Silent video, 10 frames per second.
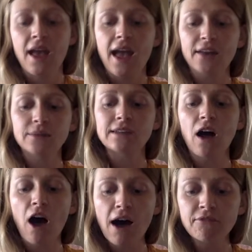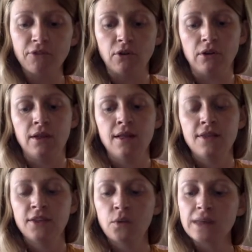And it was awful.
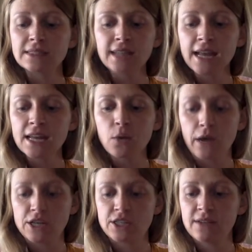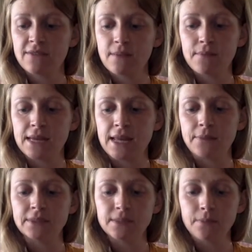There wasn't any question of them being
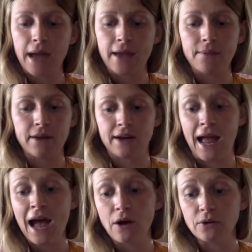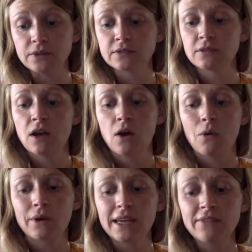able to buy a better house
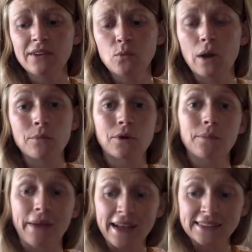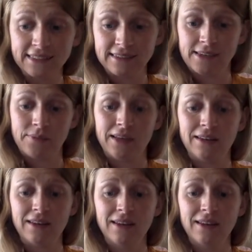or even 1 more bed to sleep in.